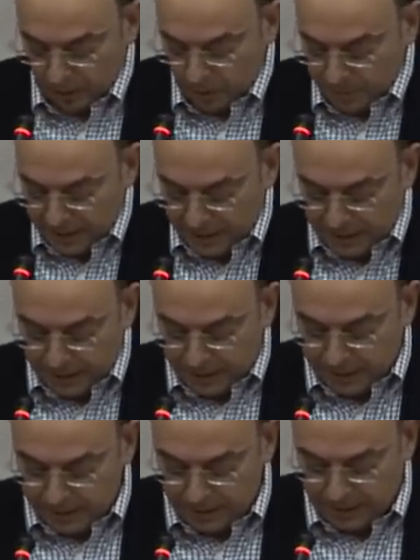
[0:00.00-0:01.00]
Combining
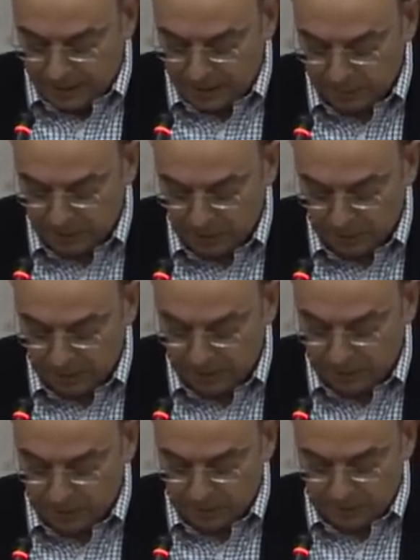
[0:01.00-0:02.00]
these three aspects of
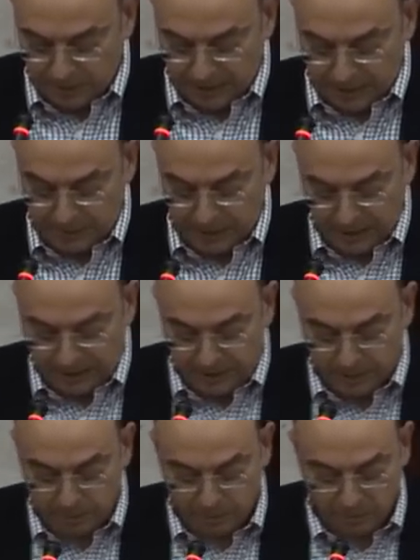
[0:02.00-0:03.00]
leadership helps the
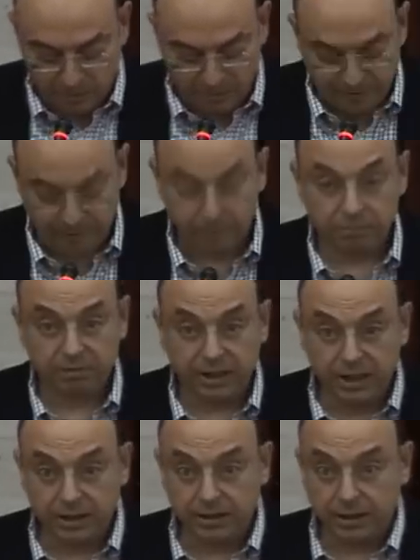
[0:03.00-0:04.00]
leader move
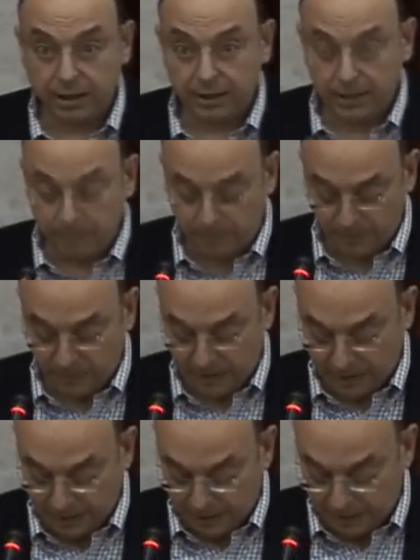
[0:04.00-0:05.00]
his and team
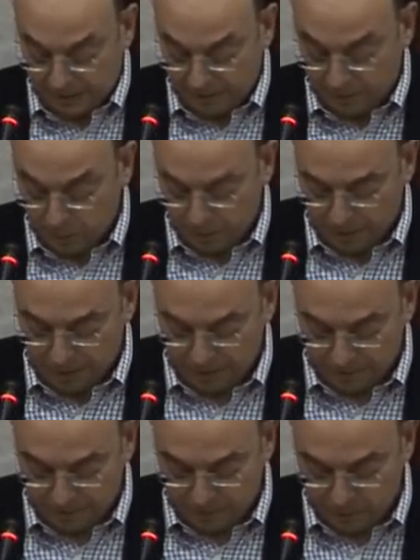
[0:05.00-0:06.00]

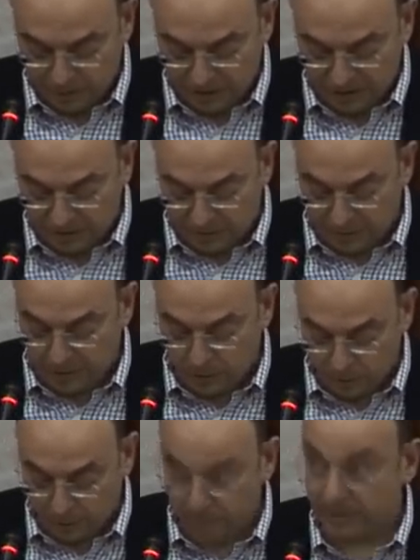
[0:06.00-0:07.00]
forward to successfully
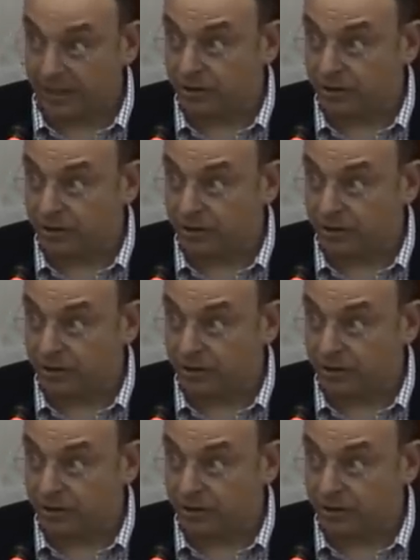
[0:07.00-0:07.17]
cope with